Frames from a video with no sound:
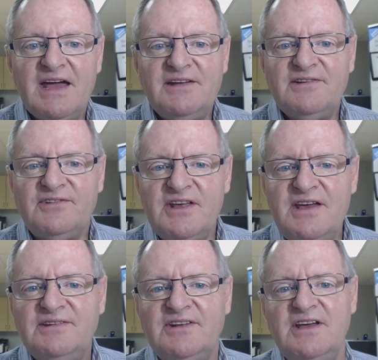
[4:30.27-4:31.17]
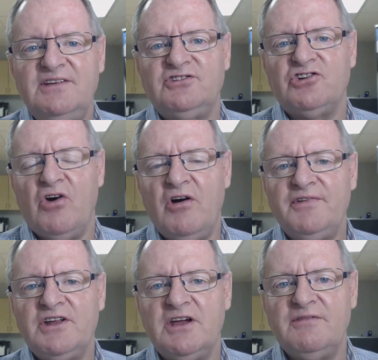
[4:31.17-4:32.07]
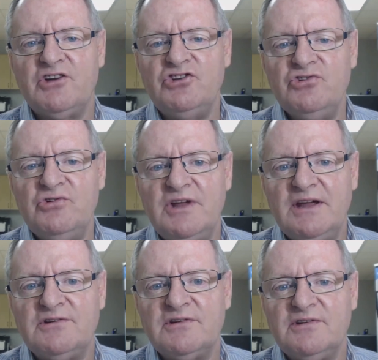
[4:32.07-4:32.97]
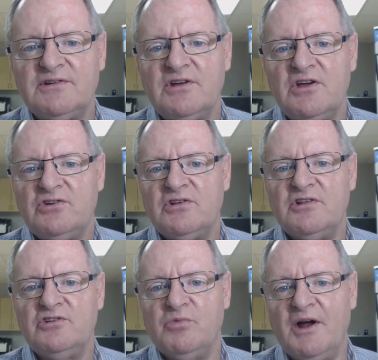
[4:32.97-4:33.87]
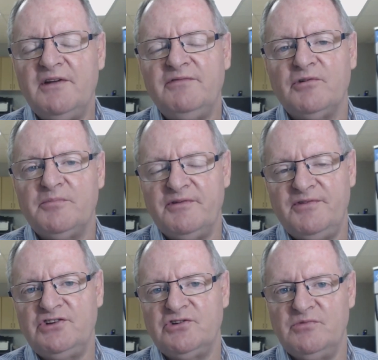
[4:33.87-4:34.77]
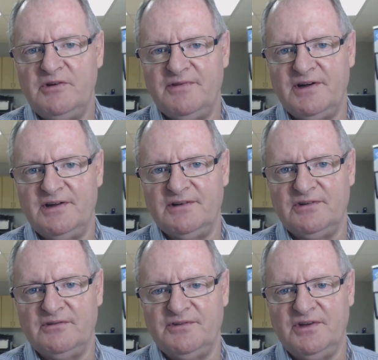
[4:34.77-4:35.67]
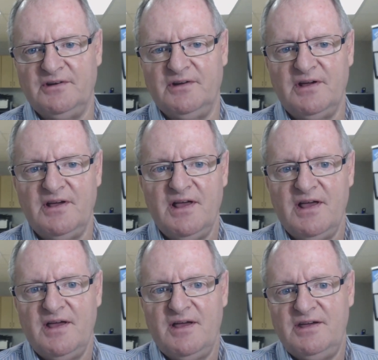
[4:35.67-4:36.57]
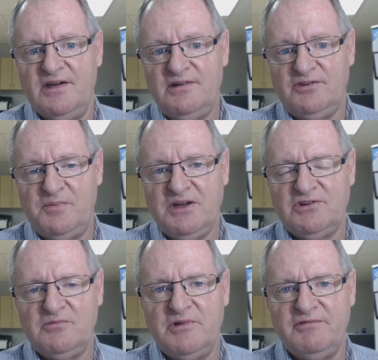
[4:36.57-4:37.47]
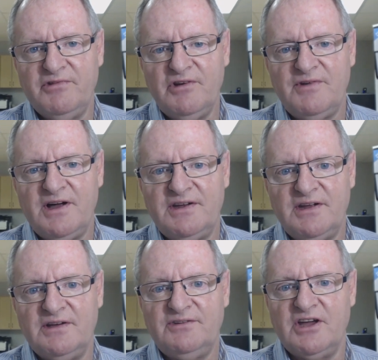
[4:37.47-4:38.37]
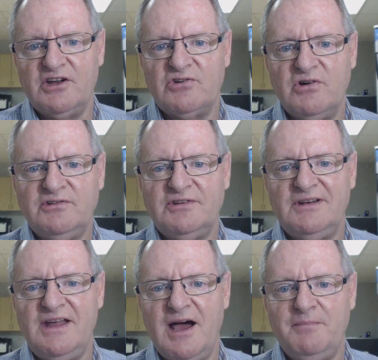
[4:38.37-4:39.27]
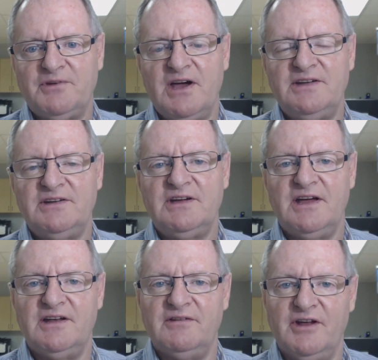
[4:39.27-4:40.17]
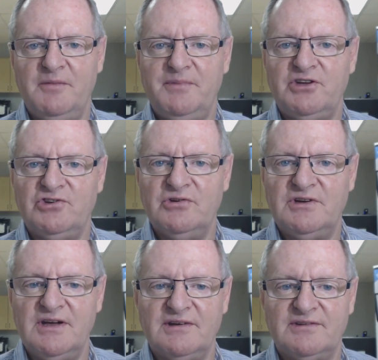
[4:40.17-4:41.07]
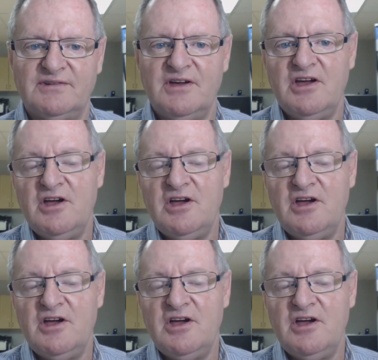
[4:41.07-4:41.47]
It is these tests that often give renewed interest to this wonderful profession we find ourselves in. Here at Spectrum, we're full of ideas and constantly updating and developing new tests.